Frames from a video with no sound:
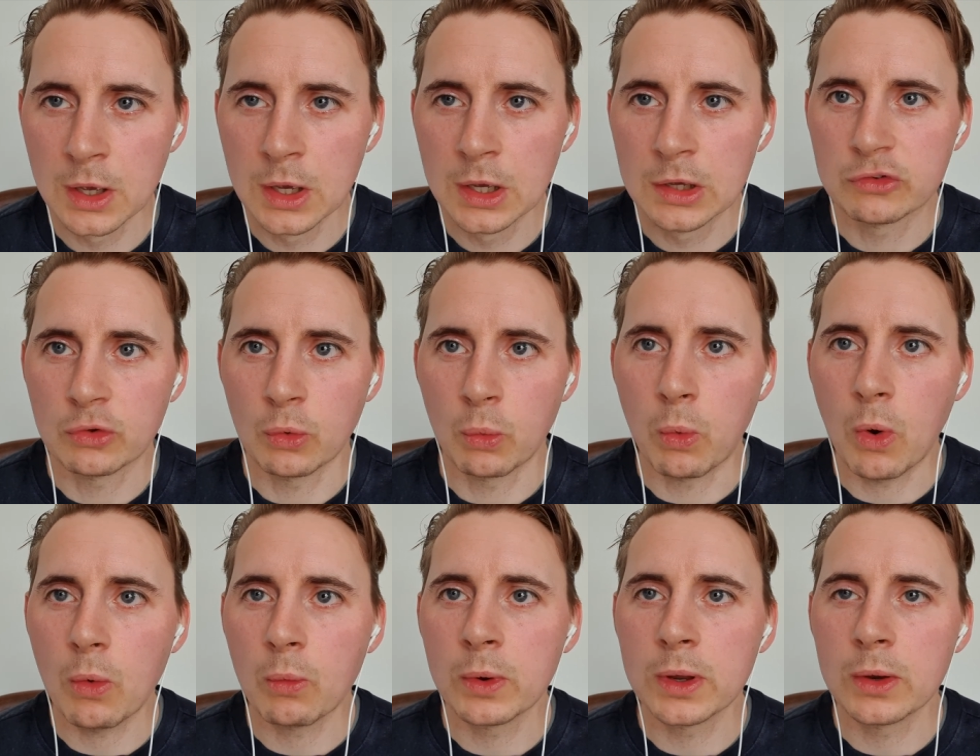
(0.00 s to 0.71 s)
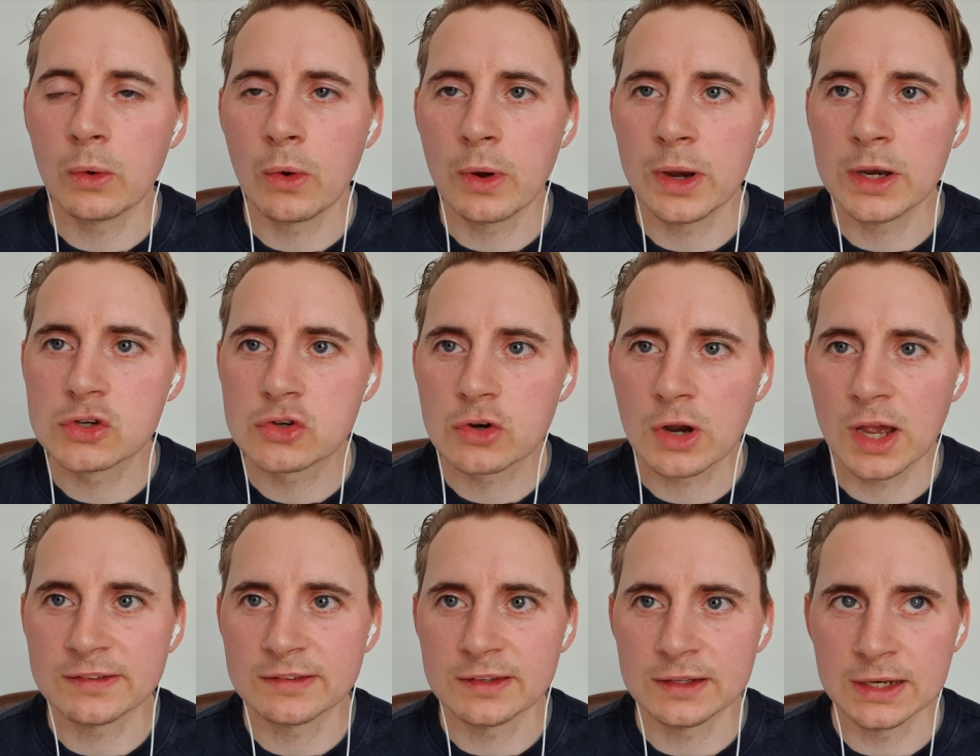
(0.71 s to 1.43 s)
So what we were
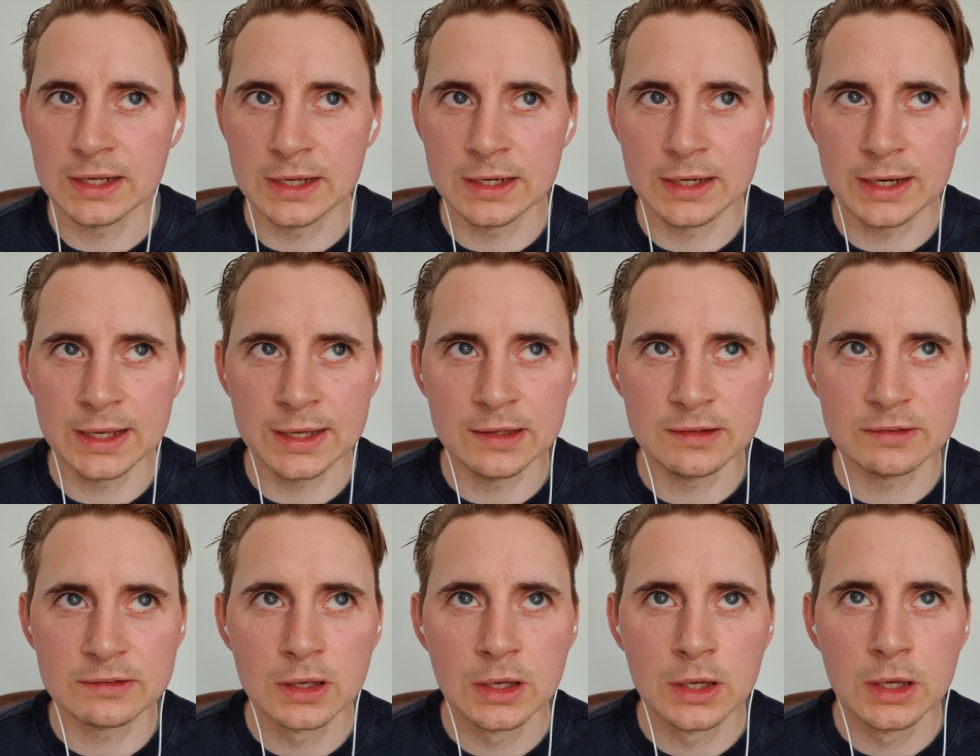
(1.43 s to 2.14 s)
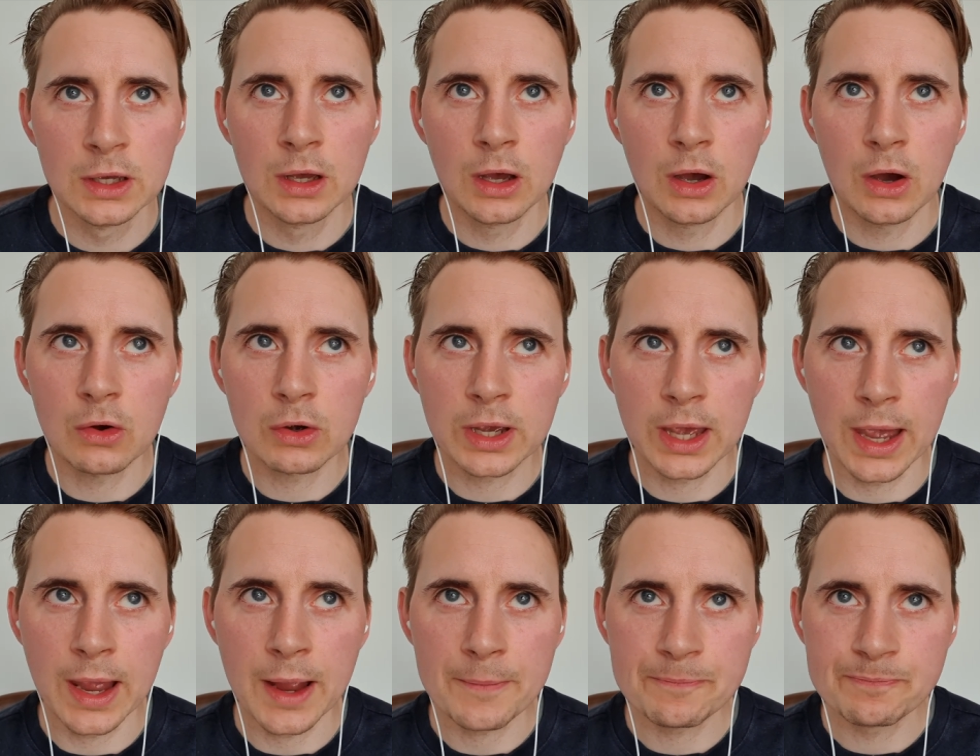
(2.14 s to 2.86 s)
interested in is,
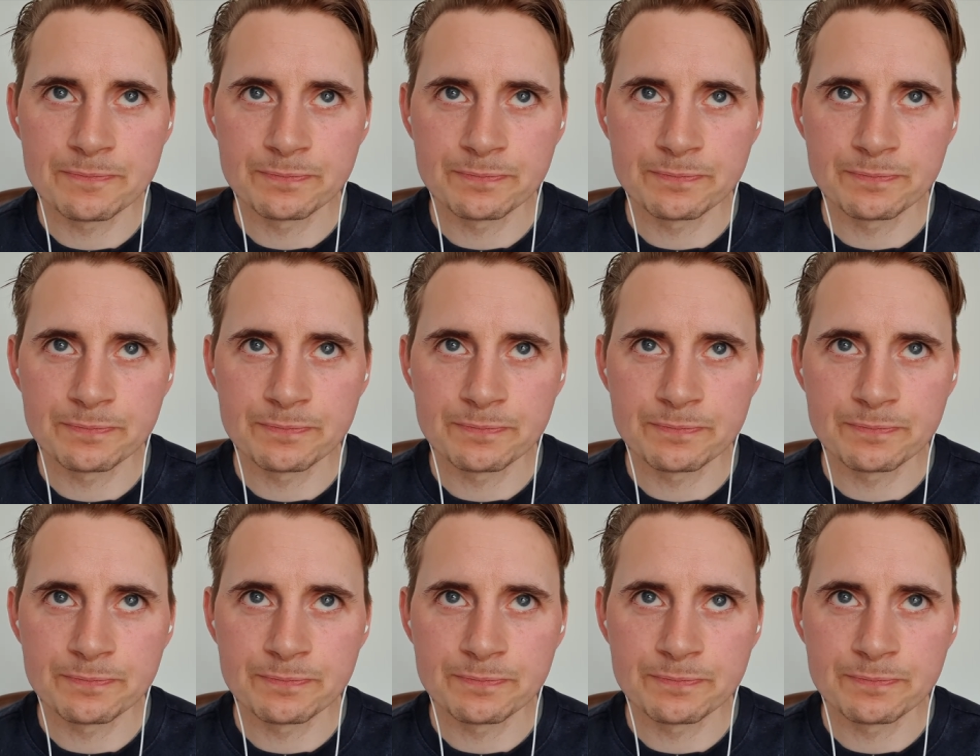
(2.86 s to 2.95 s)
okay,